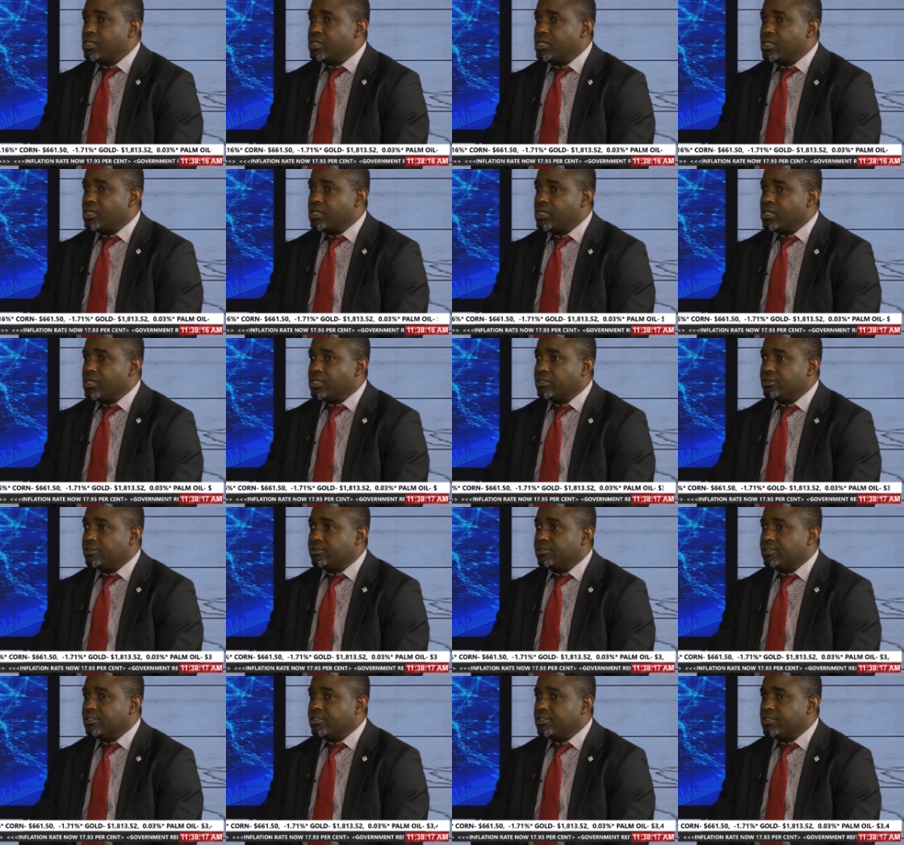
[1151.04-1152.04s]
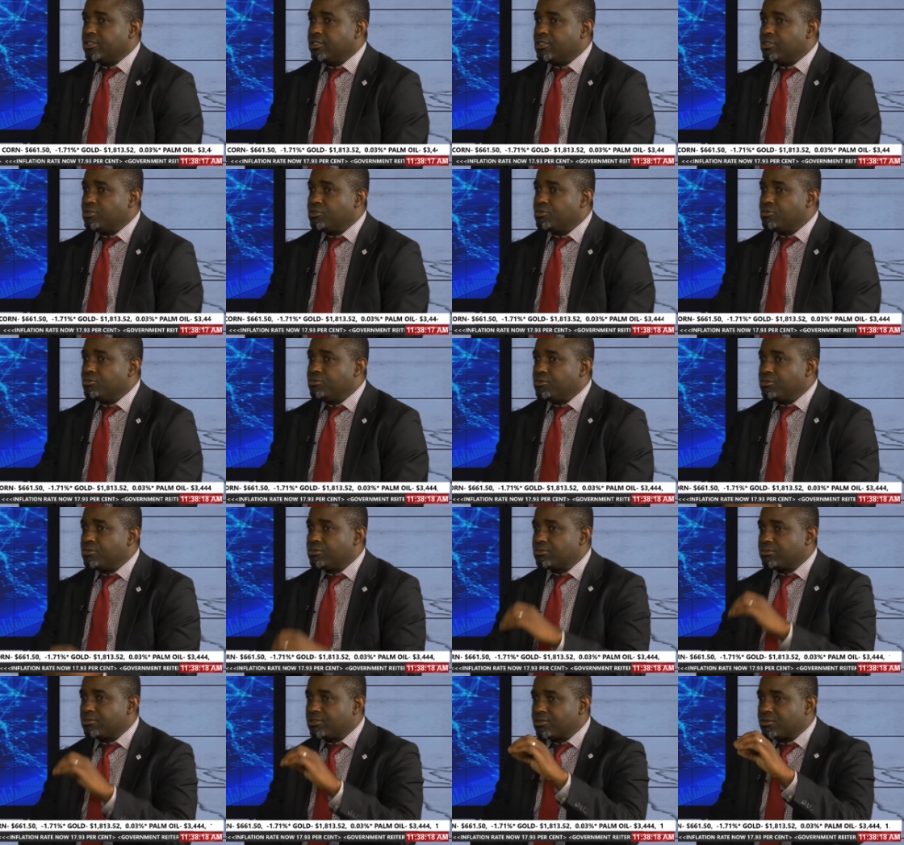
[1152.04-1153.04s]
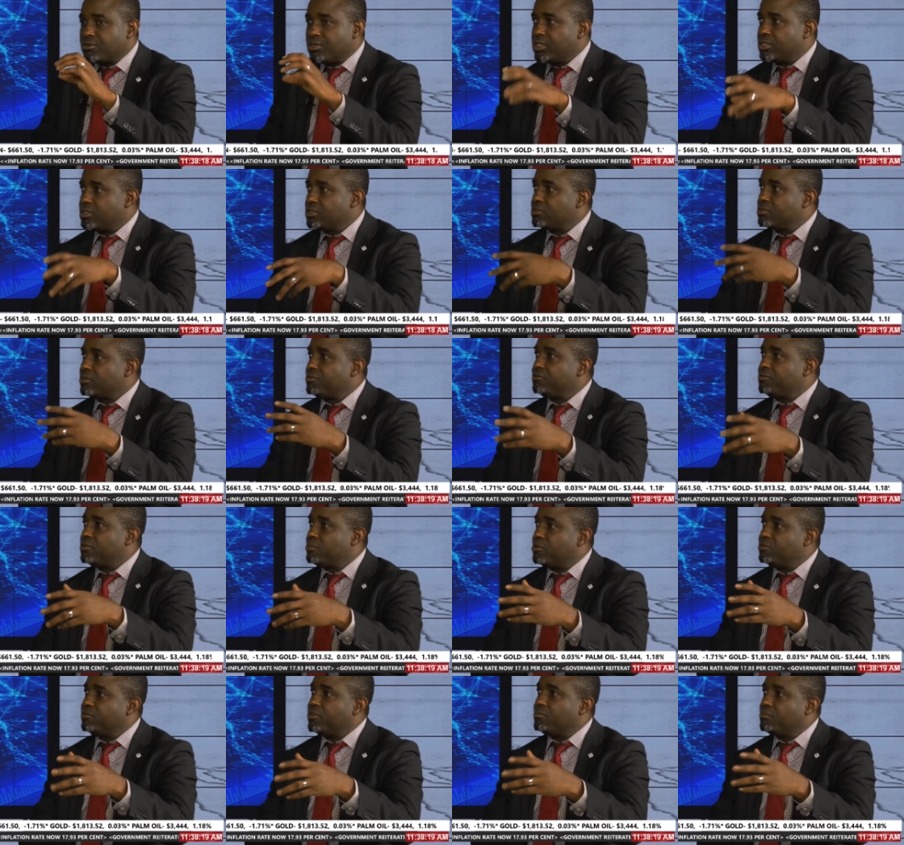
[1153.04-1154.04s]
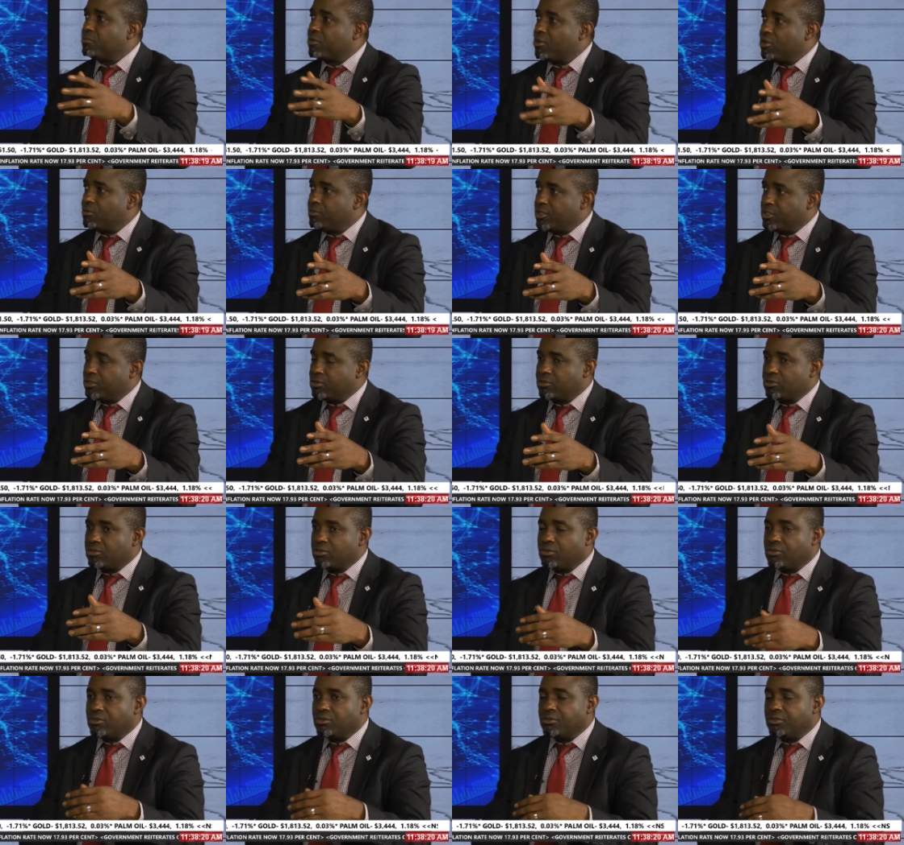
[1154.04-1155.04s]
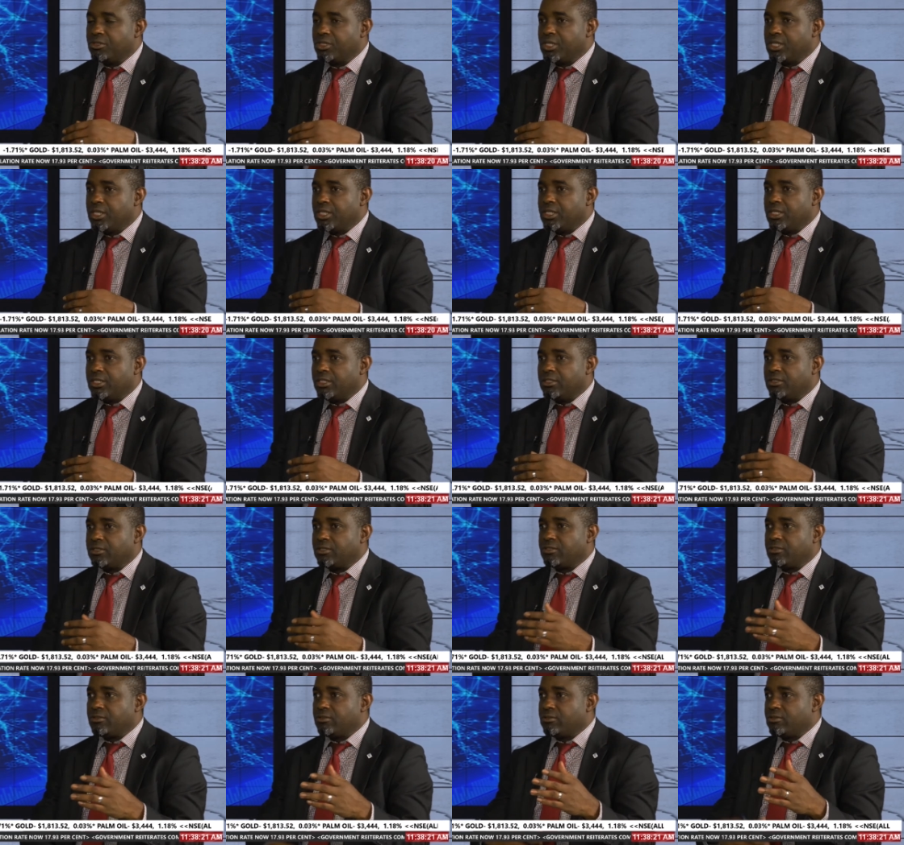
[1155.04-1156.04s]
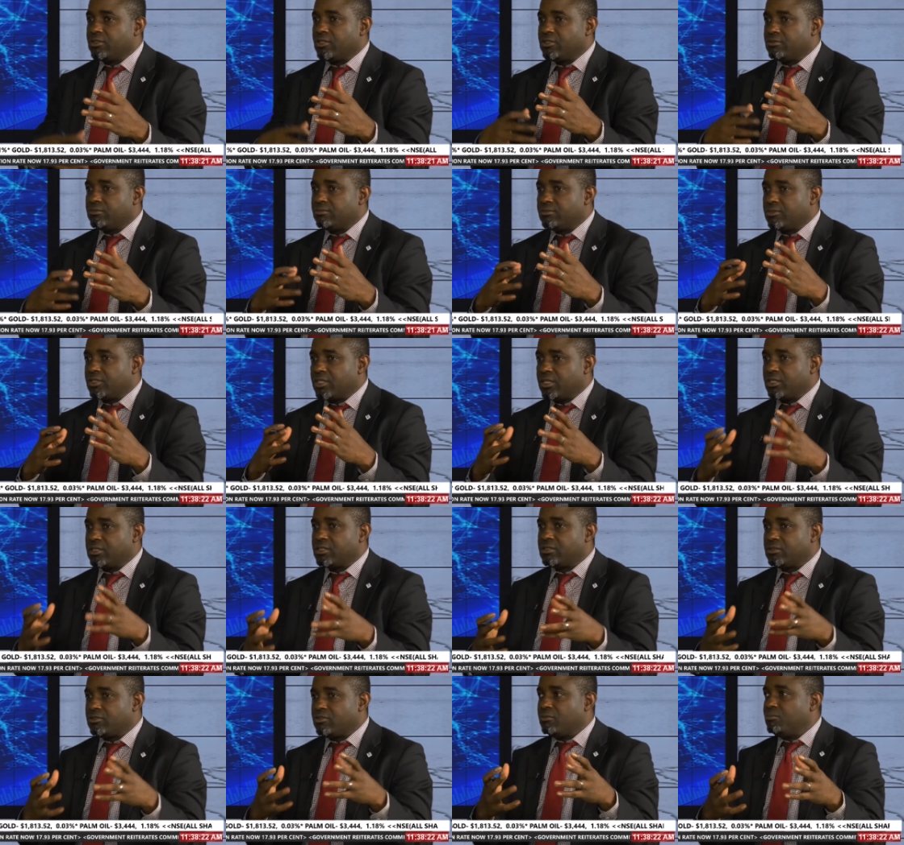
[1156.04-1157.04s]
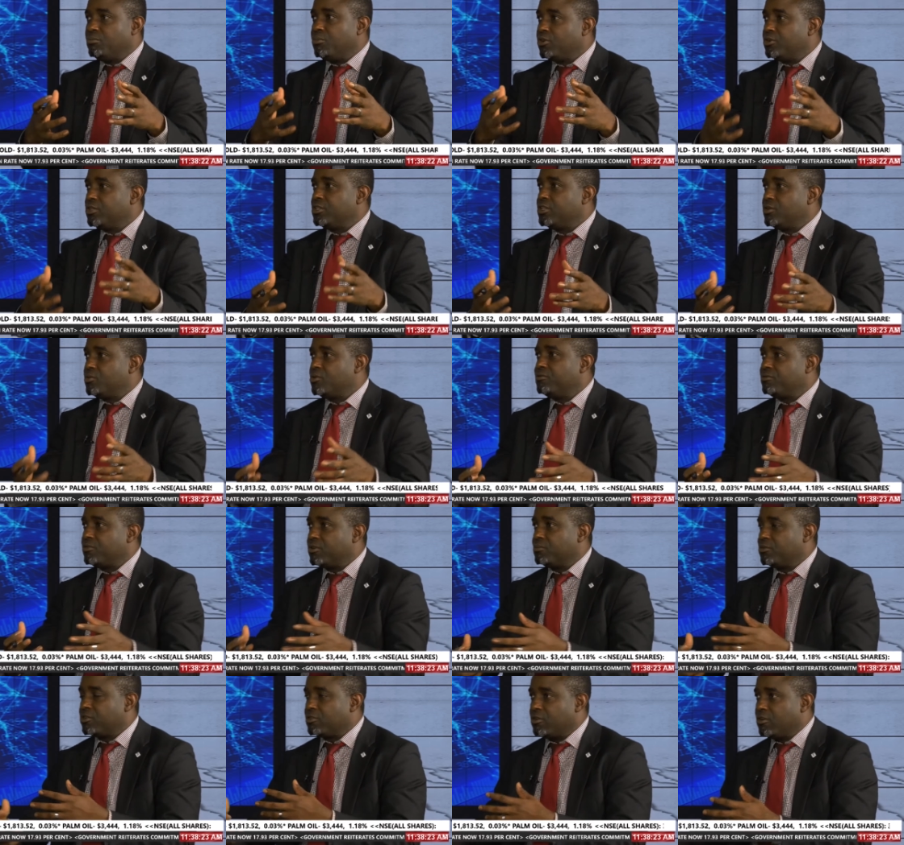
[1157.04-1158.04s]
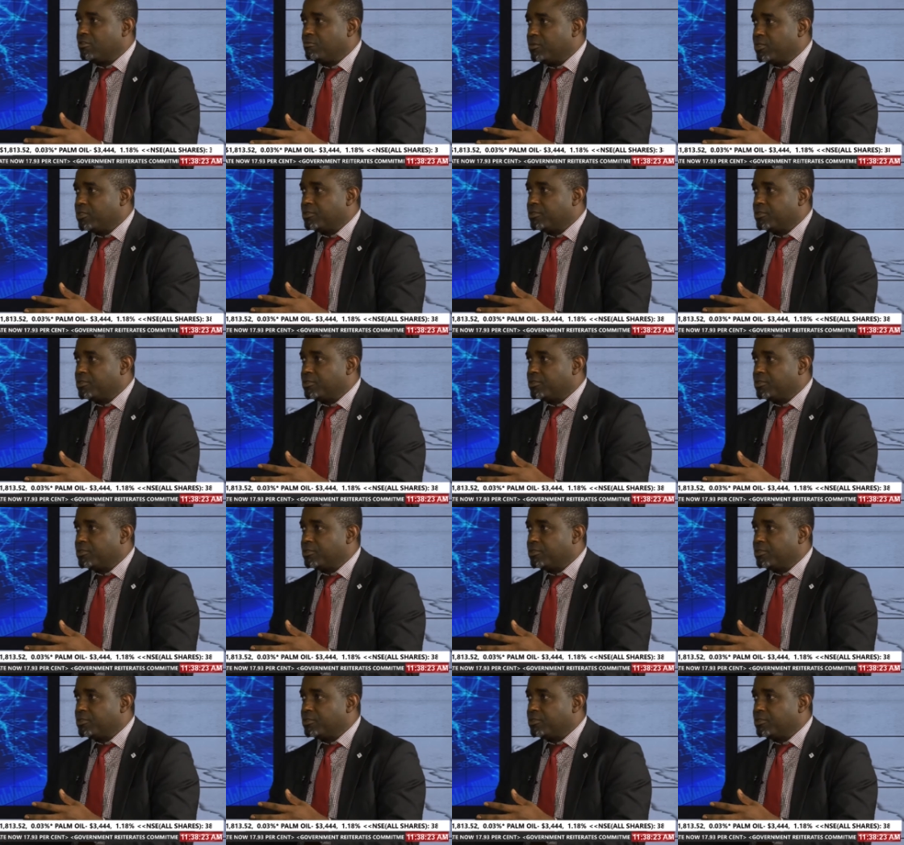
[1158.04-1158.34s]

it should create some form of employment. So it takes some burden away from the government.